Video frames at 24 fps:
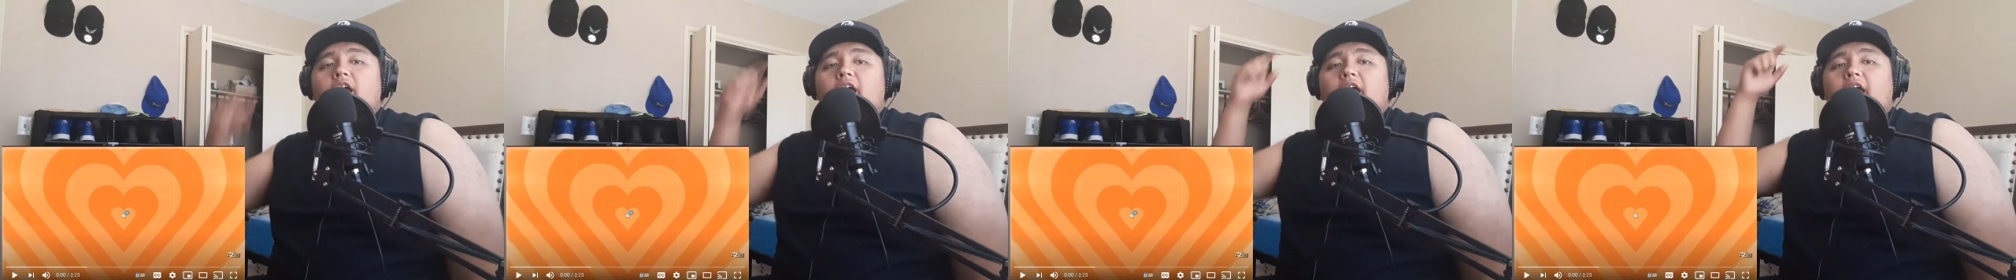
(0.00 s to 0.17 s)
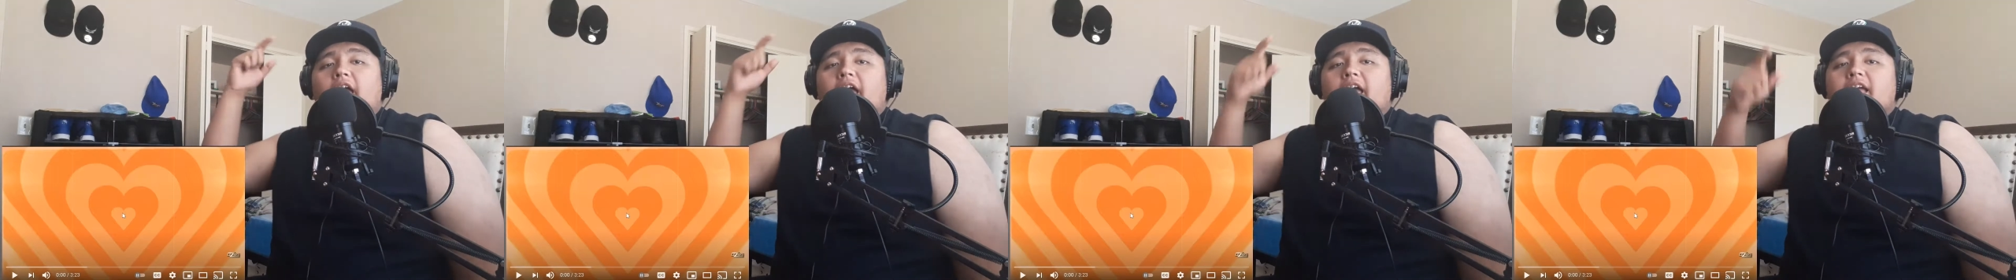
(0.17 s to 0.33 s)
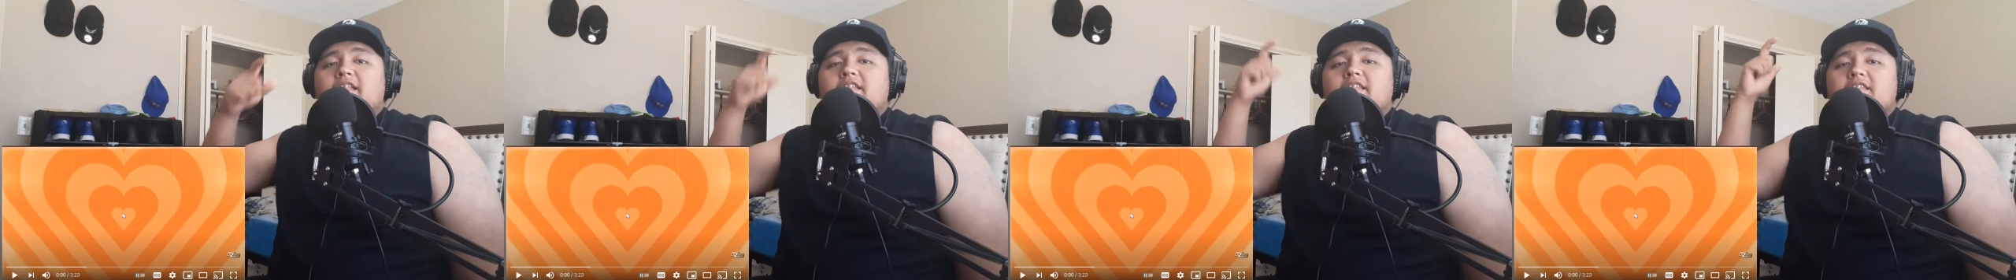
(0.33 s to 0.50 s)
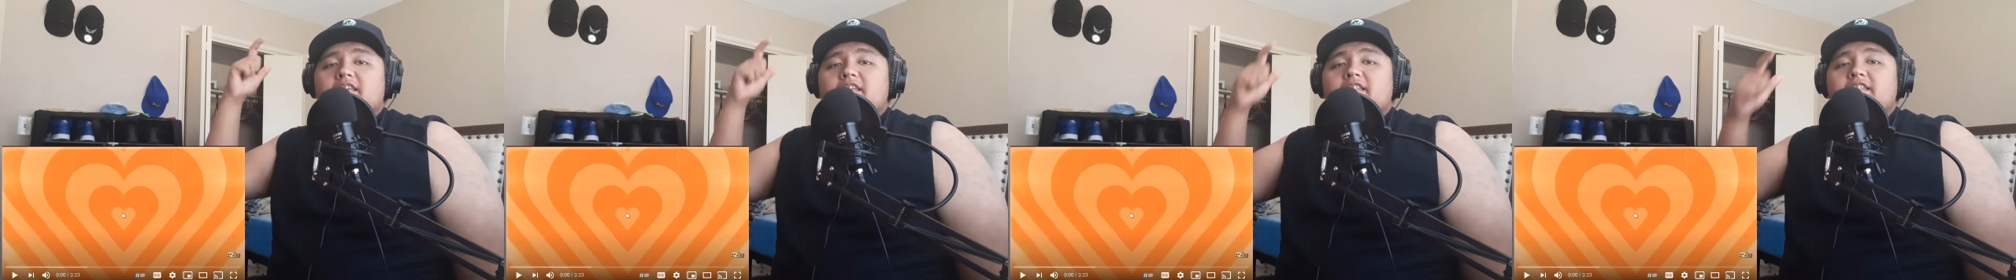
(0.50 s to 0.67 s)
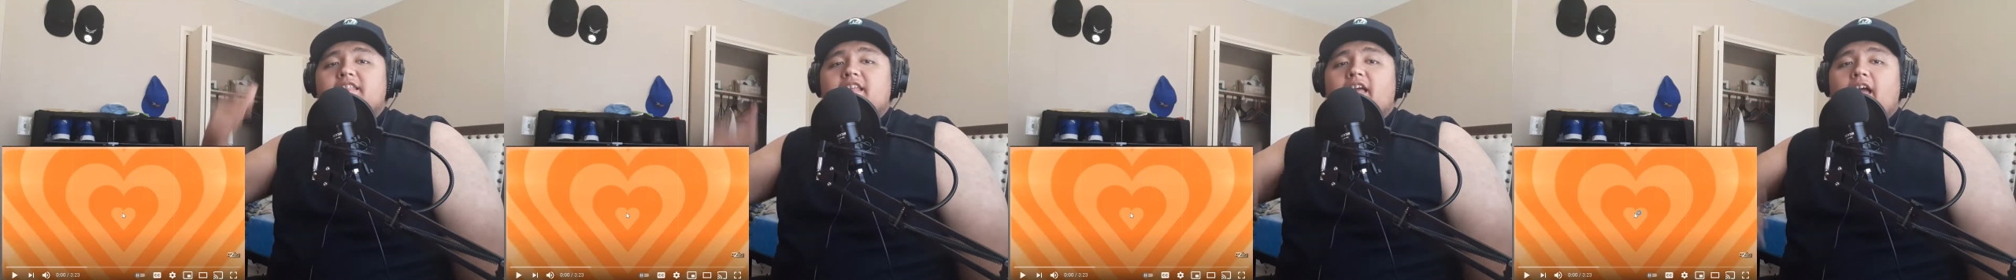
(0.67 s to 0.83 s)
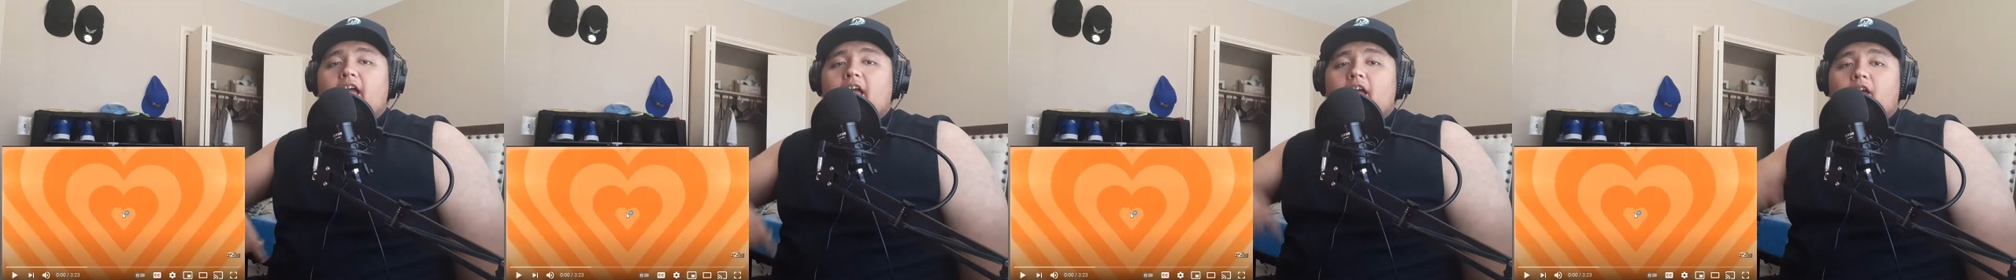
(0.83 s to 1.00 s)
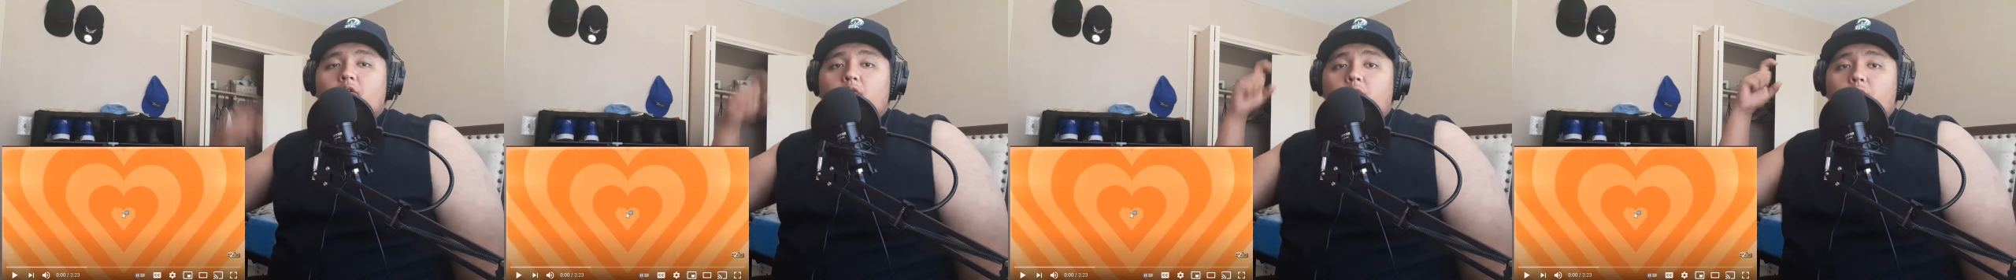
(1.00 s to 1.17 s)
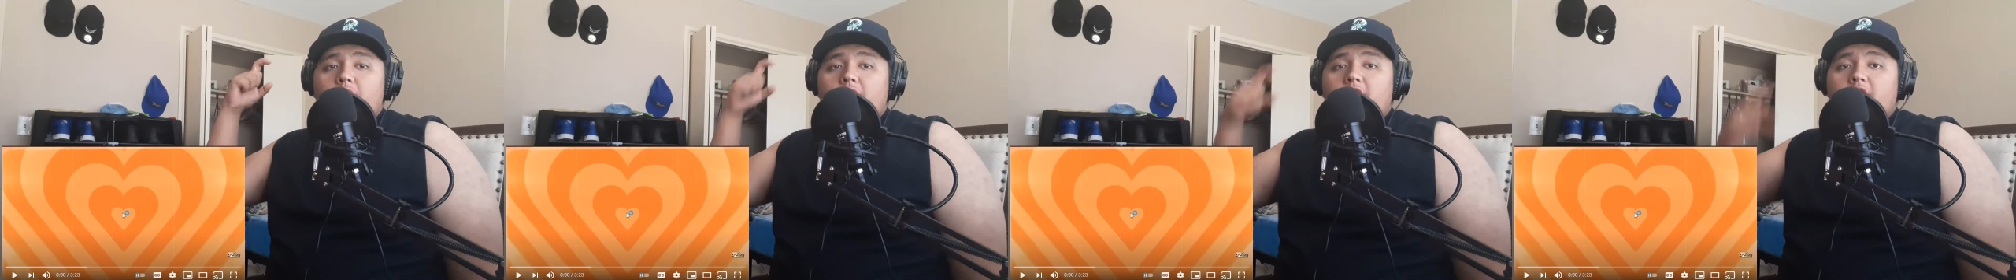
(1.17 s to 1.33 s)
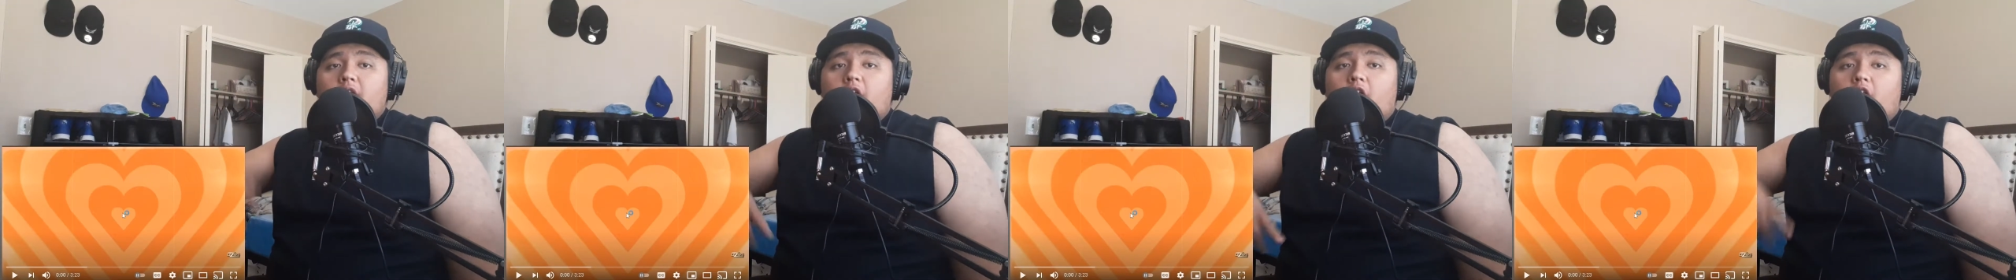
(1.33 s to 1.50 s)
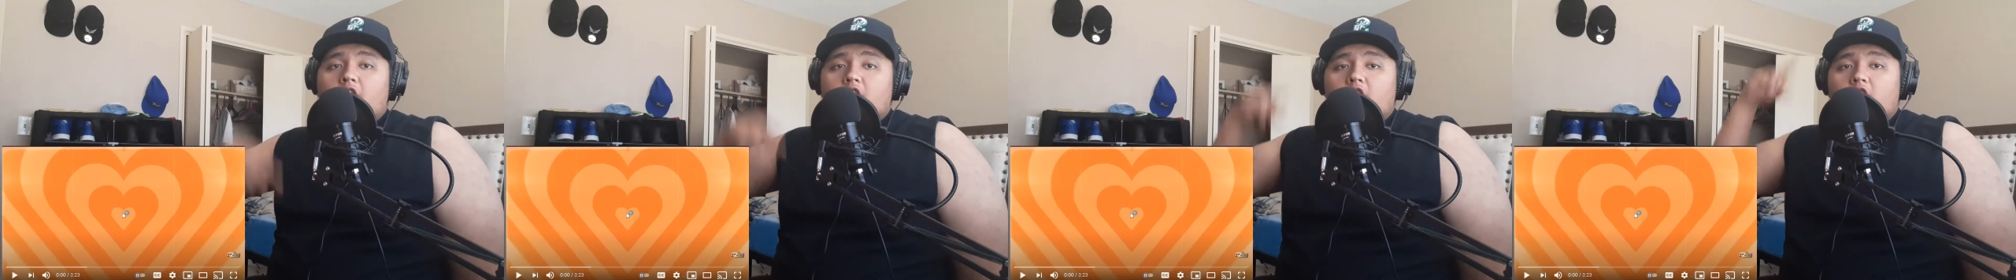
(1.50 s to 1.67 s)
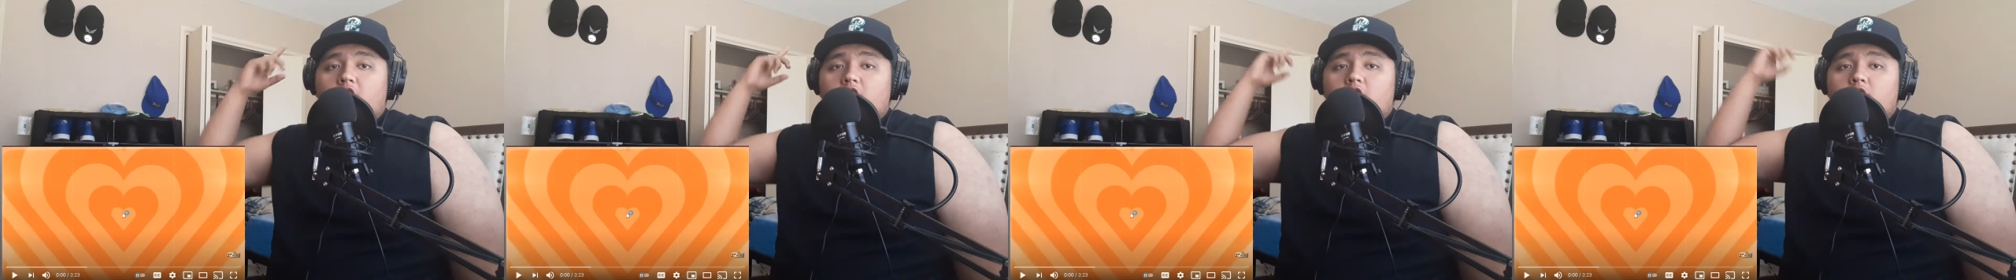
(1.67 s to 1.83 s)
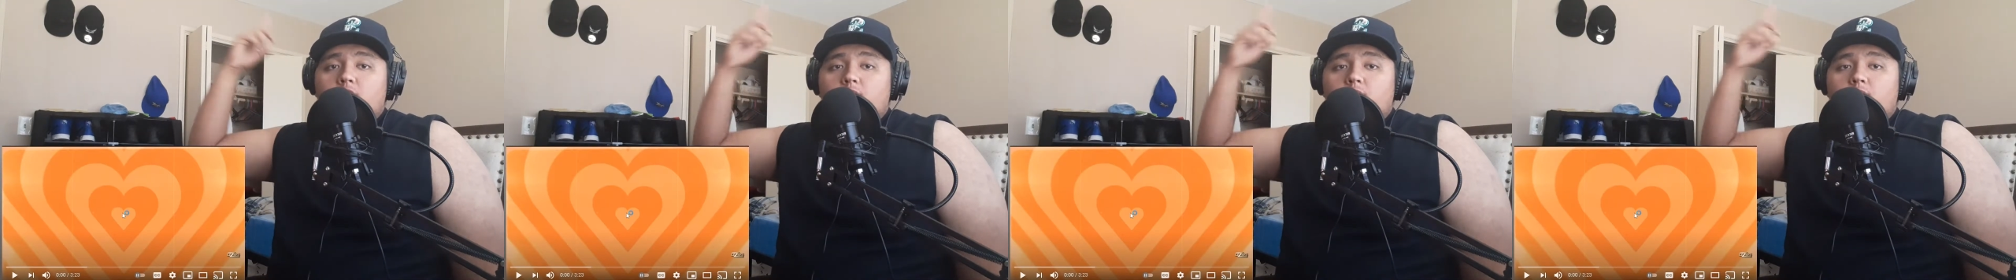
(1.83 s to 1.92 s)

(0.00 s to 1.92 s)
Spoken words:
and today we are going to